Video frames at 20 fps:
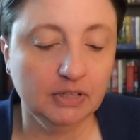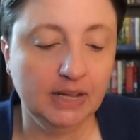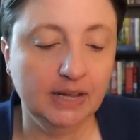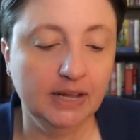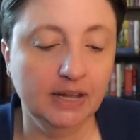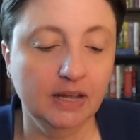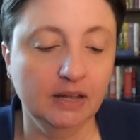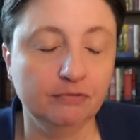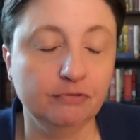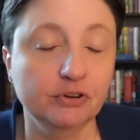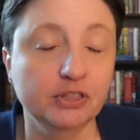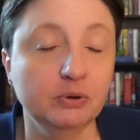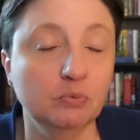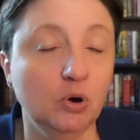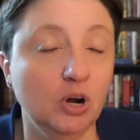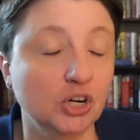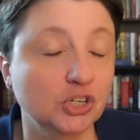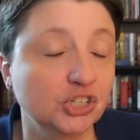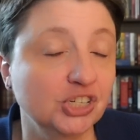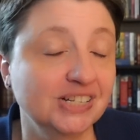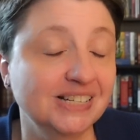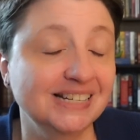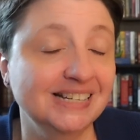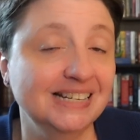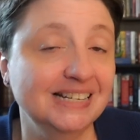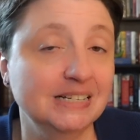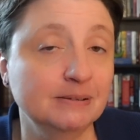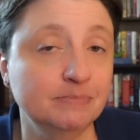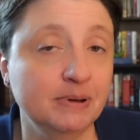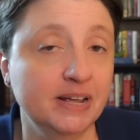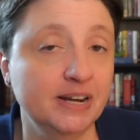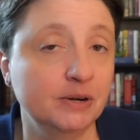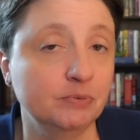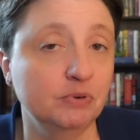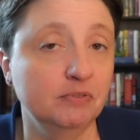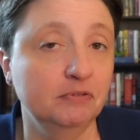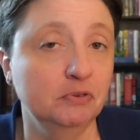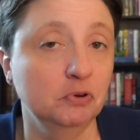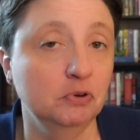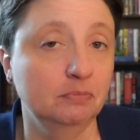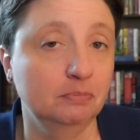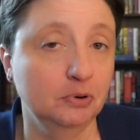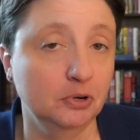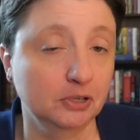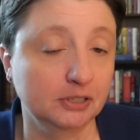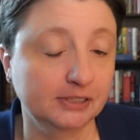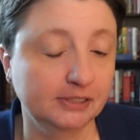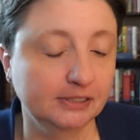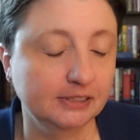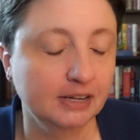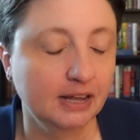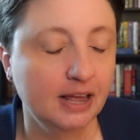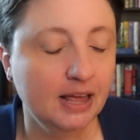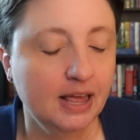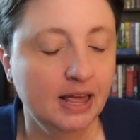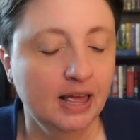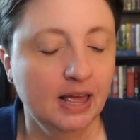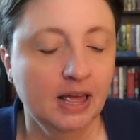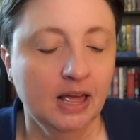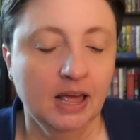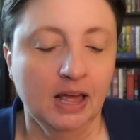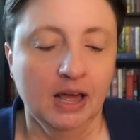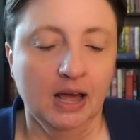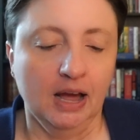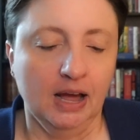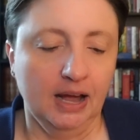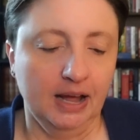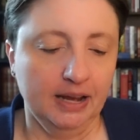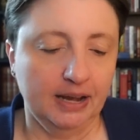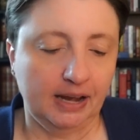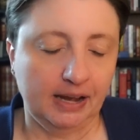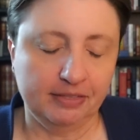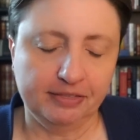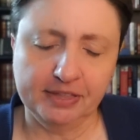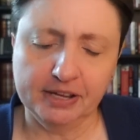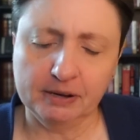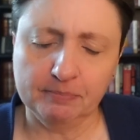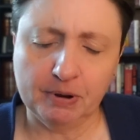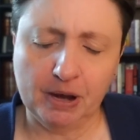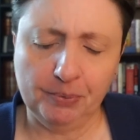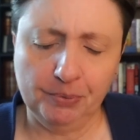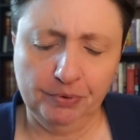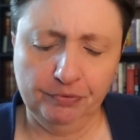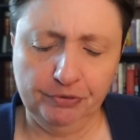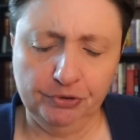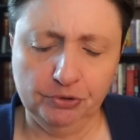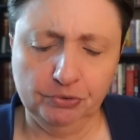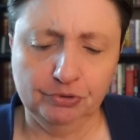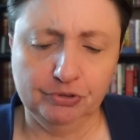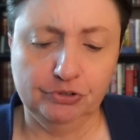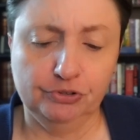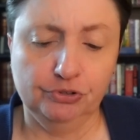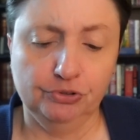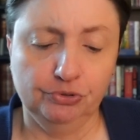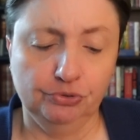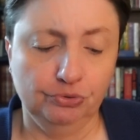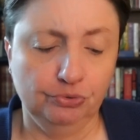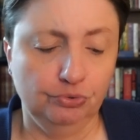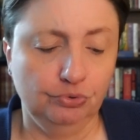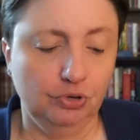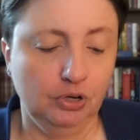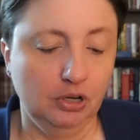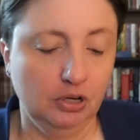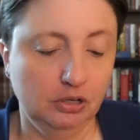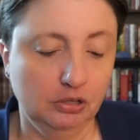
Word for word: uh, for the Washington Independent Review of Books. Uh, I think my review is due